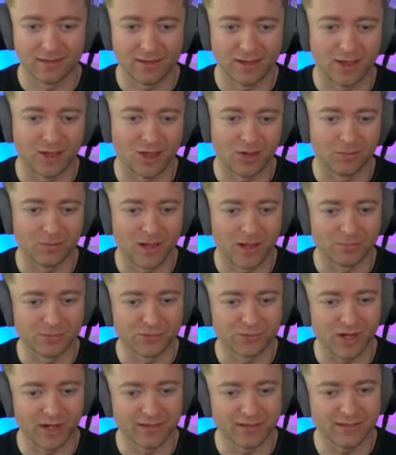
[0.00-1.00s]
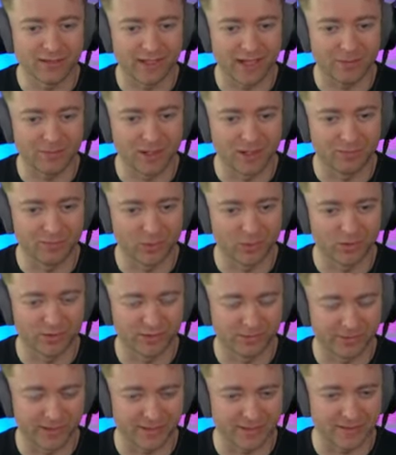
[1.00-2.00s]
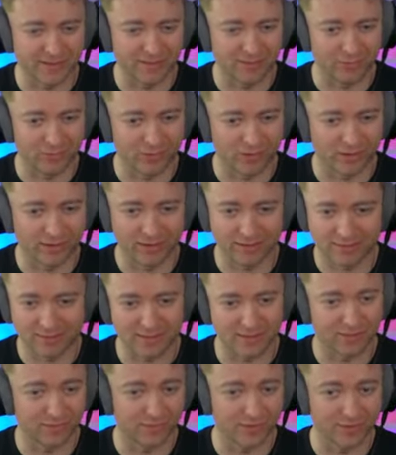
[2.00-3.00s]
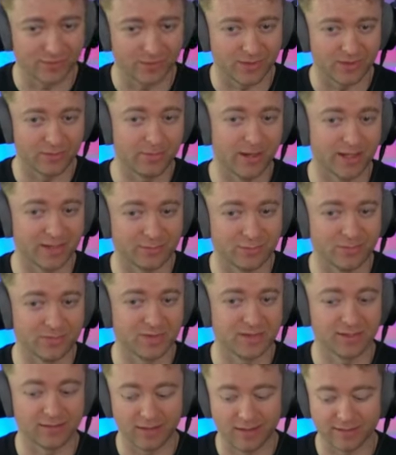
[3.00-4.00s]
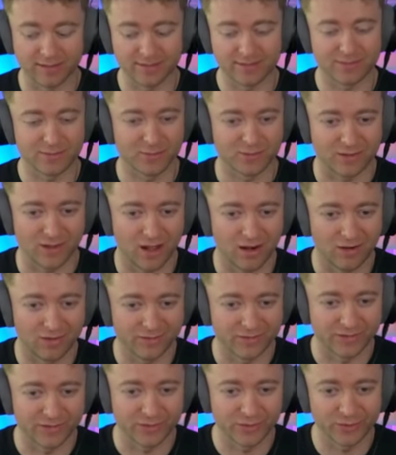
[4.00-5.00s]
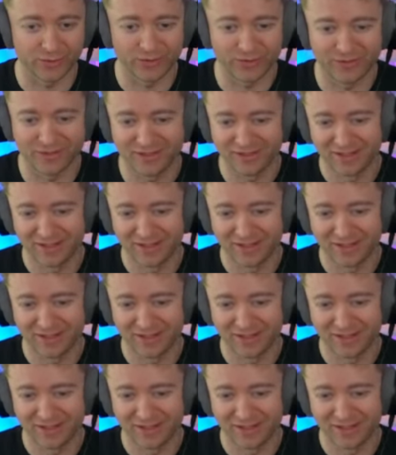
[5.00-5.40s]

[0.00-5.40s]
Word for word: Um, I'm trying to get my opponent to play c3, and c3 is one of the best moves in the London, so it's not hard to do.